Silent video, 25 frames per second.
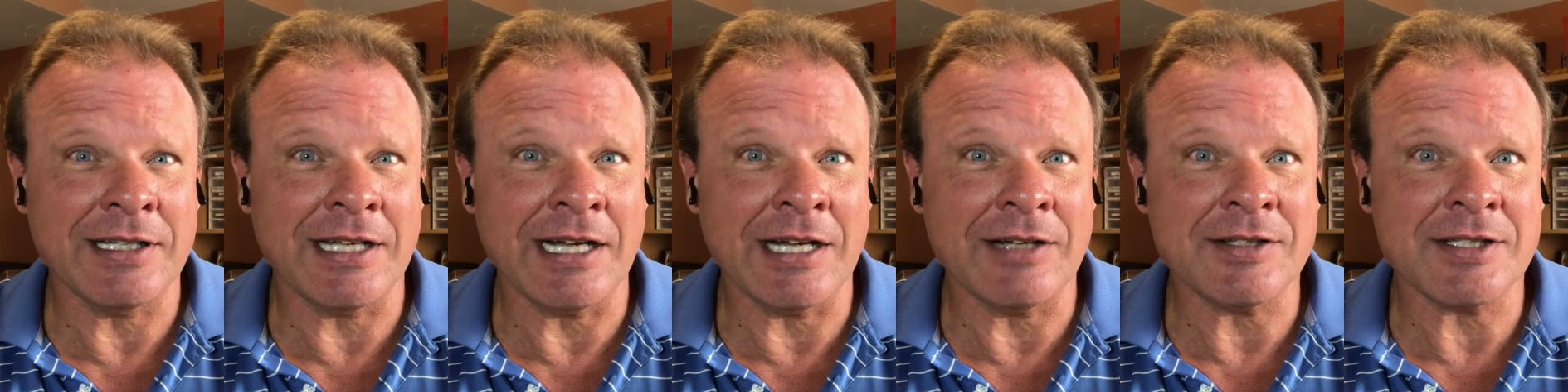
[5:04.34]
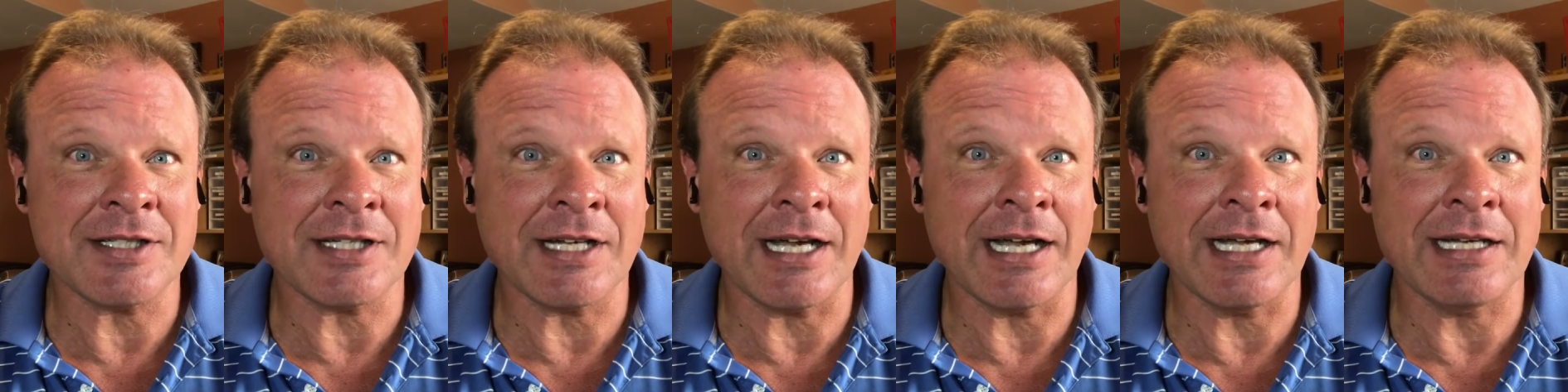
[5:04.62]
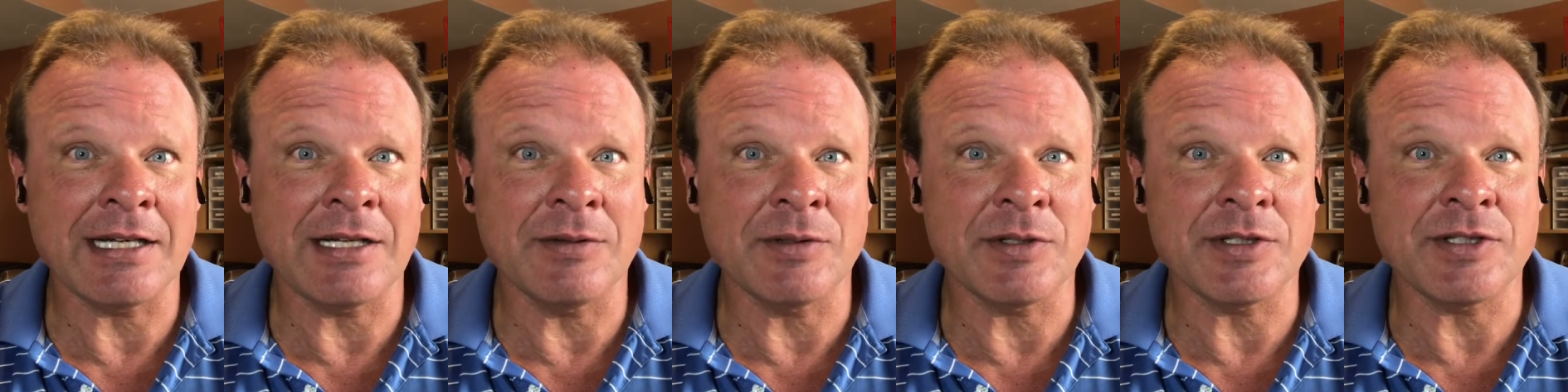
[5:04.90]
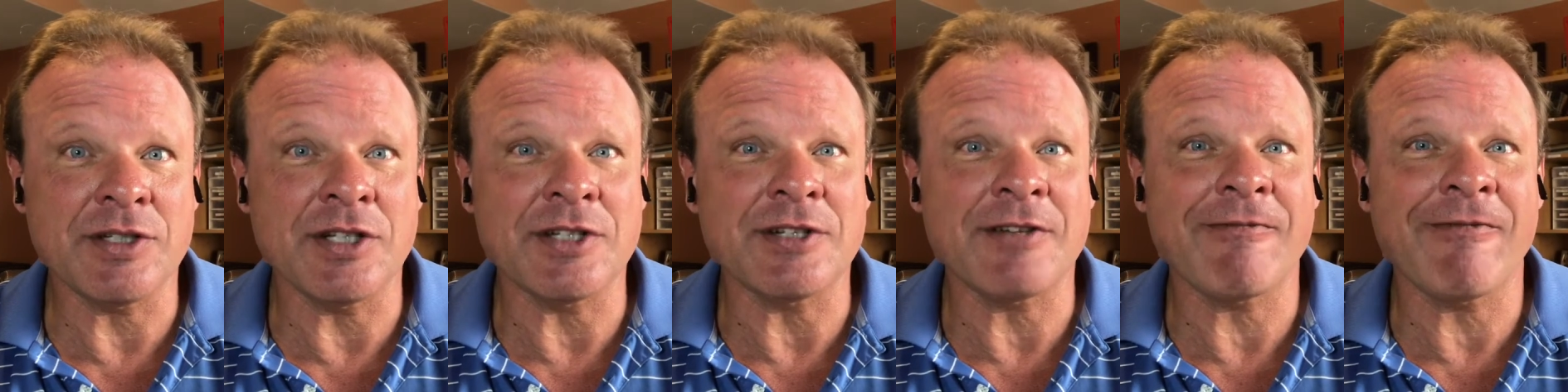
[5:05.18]
outside. It was
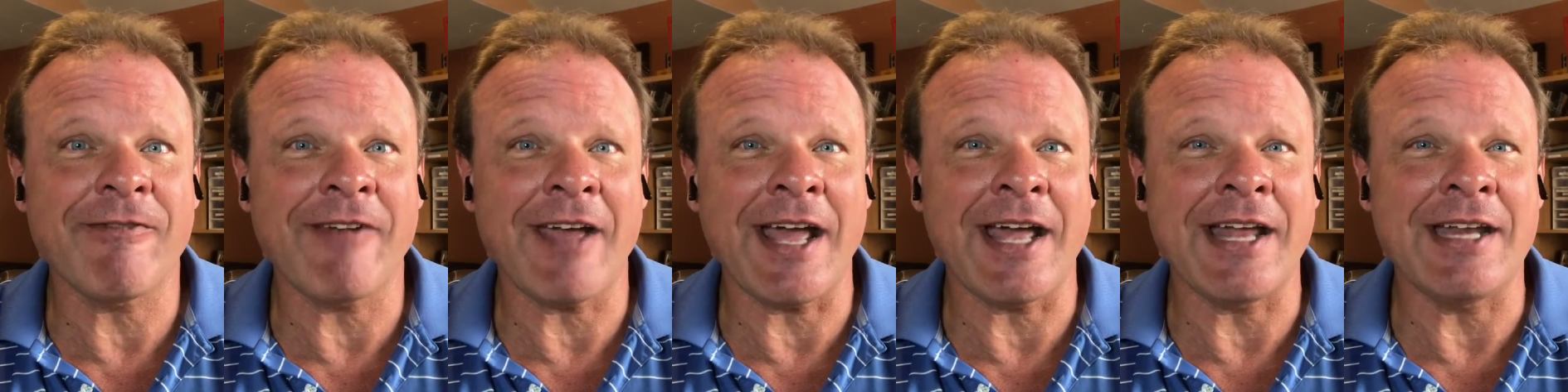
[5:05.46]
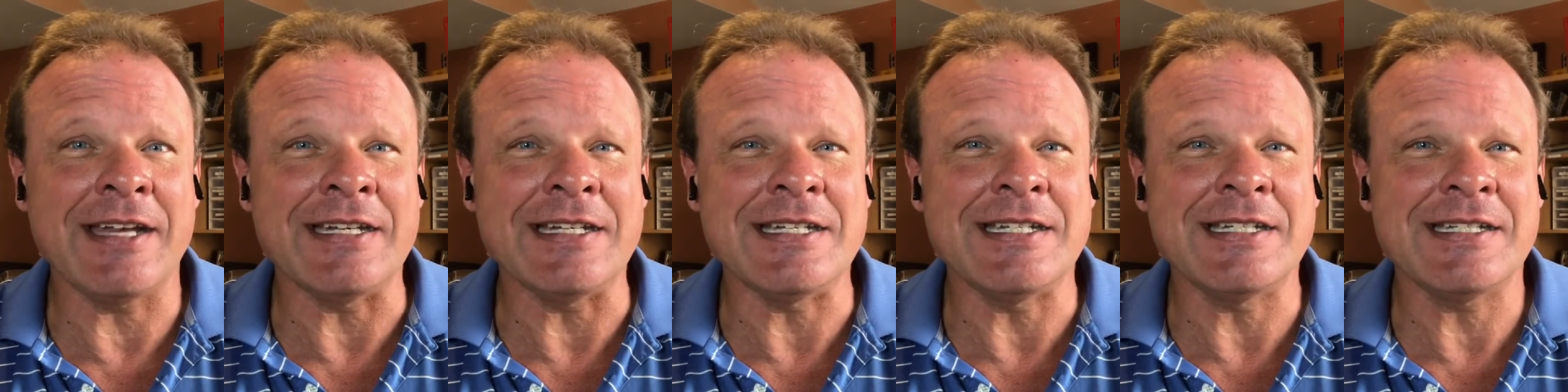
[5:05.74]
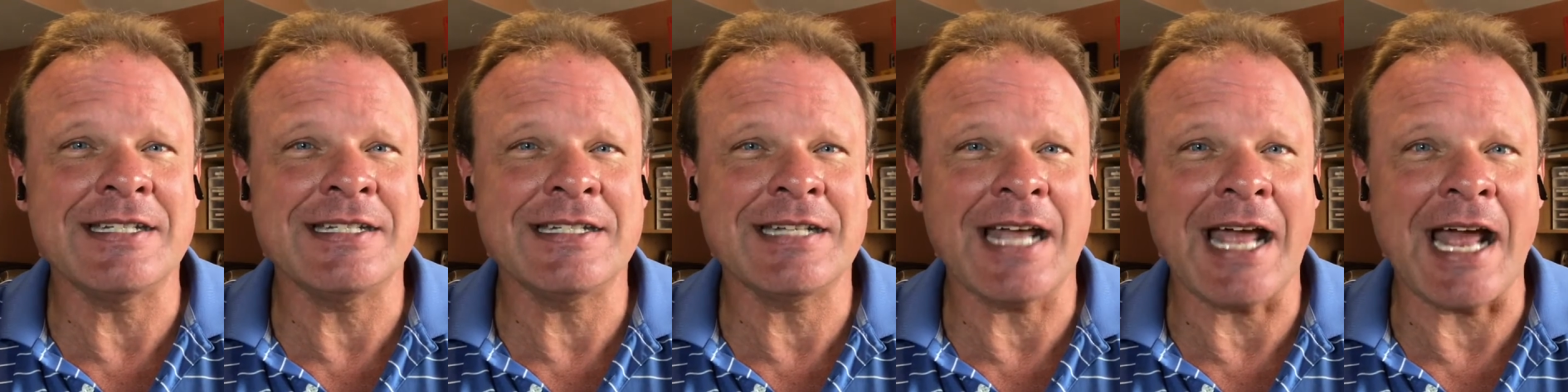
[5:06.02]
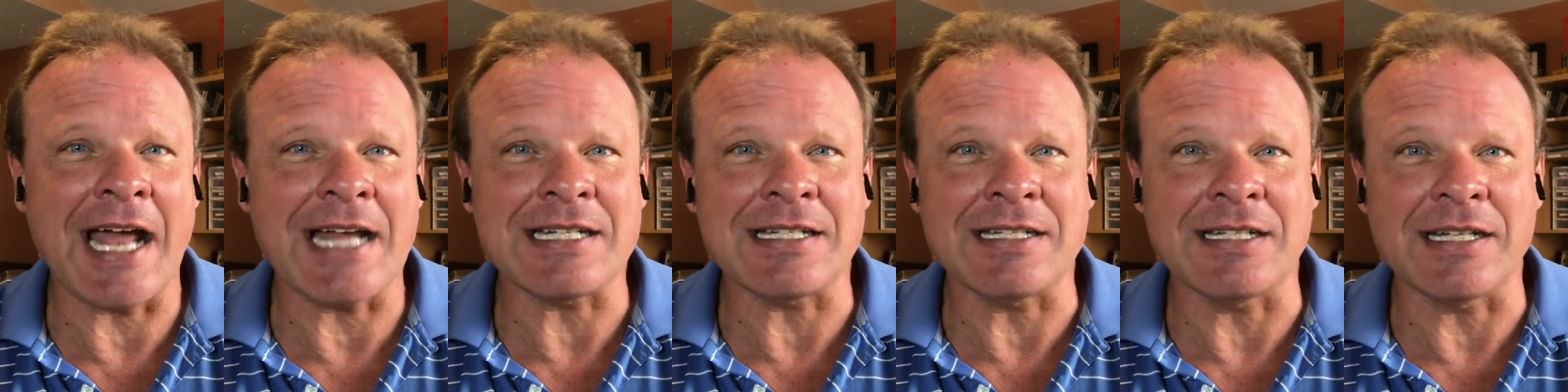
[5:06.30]
just
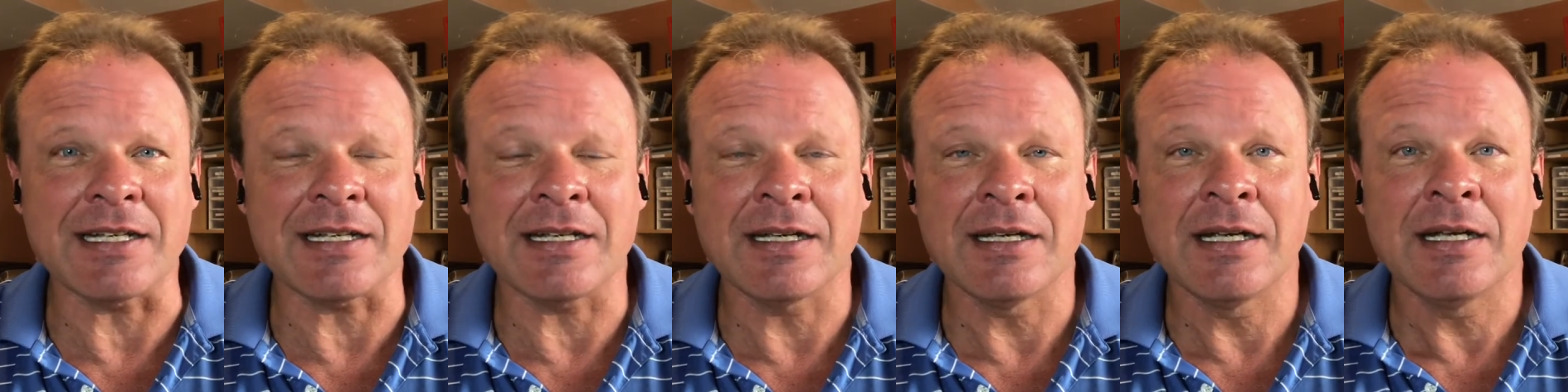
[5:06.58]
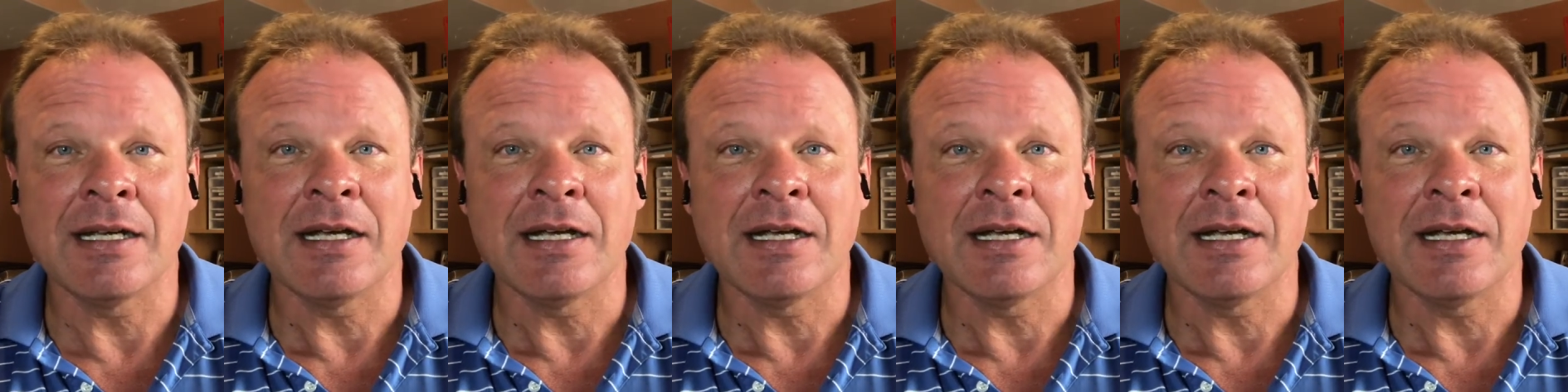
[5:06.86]
fantastic.